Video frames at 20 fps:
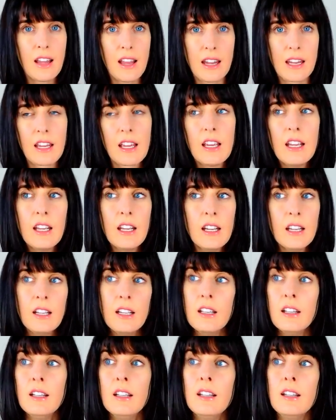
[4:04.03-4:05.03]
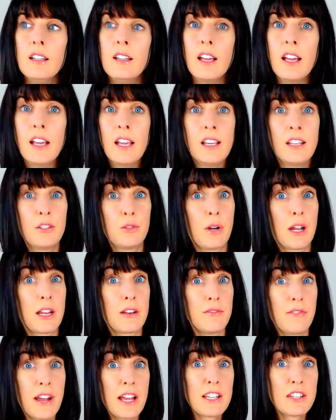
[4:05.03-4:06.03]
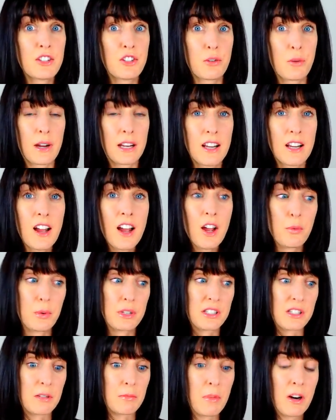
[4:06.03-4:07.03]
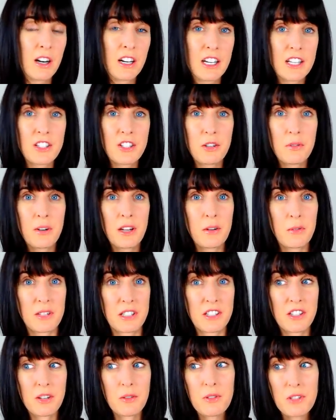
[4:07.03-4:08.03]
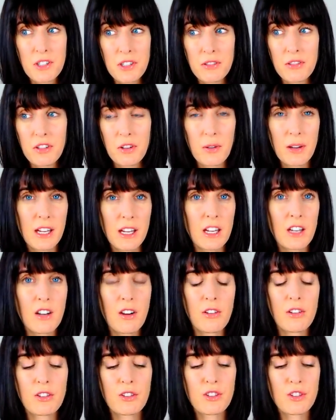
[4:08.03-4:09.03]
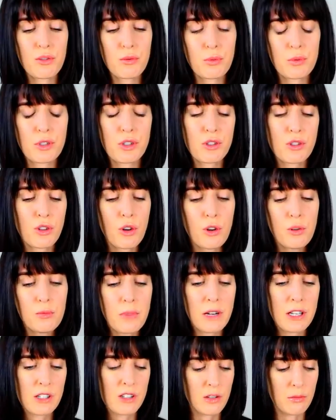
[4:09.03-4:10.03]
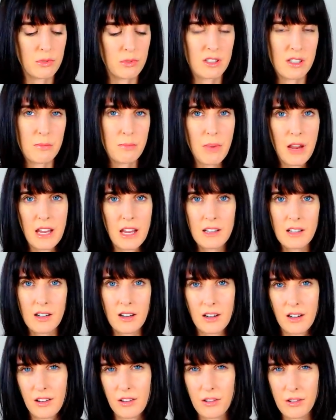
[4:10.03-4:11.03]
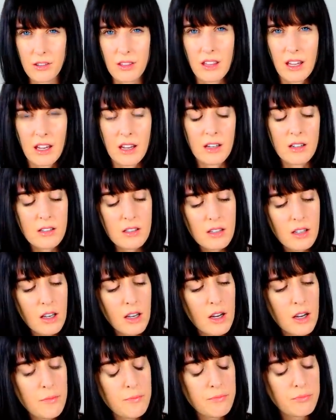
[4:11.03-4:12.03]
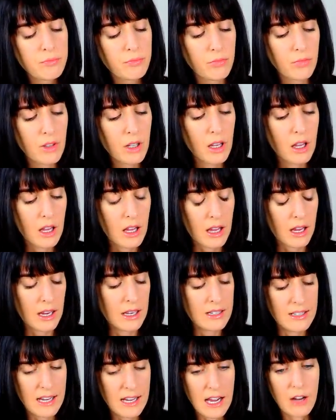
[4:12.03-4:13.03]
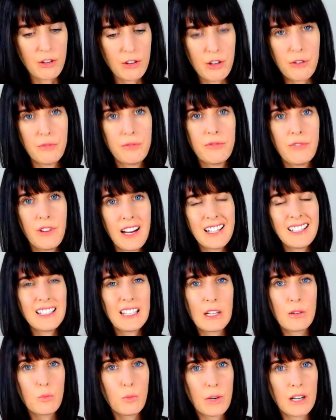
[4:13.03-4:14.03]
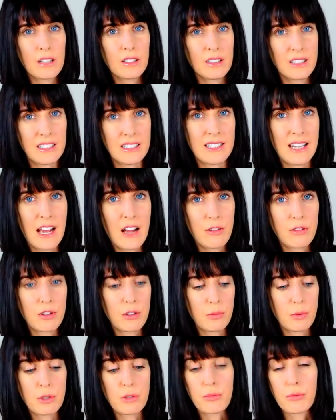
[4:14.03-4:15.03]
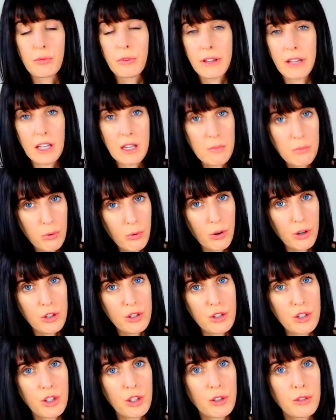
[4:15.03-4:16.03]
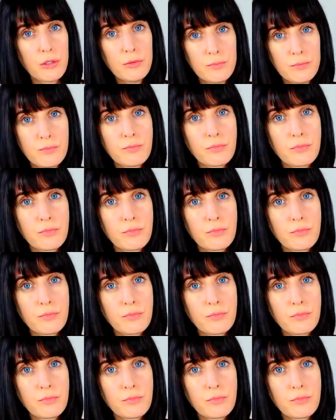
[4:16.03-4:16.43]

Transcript: Like, do I invest? Do I not? What's the market doing? What's so and so doing? You know, there's just was so much that was dependent on other things. And now you finally whittled it down to what's really important to you.